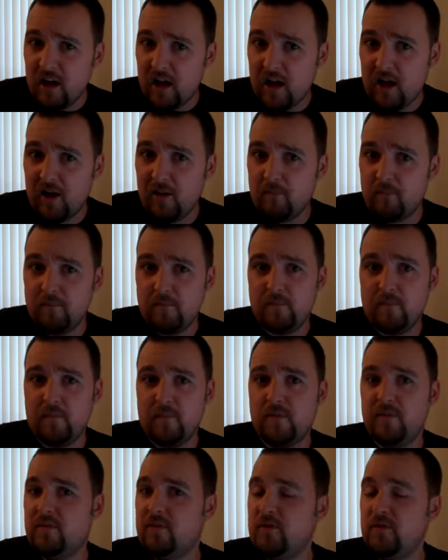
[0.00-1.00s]

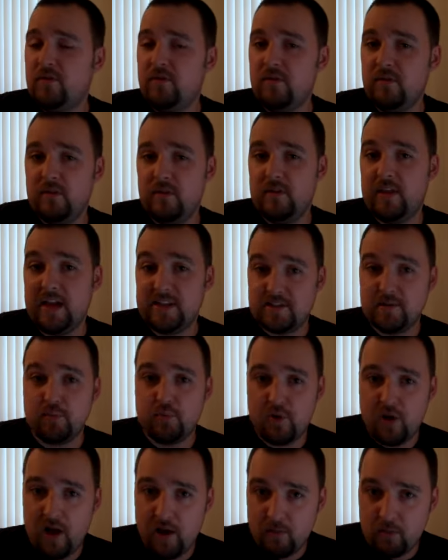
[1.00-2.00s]
that's a
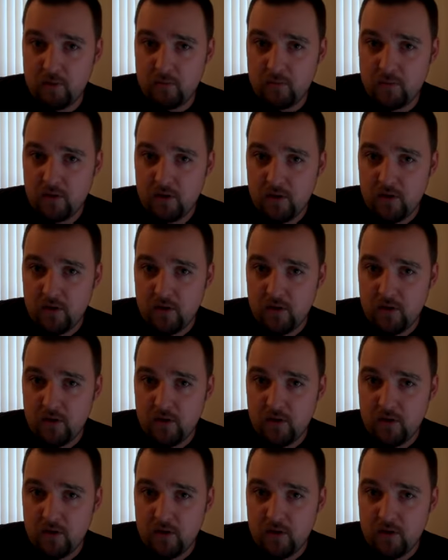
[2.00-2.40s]
problem.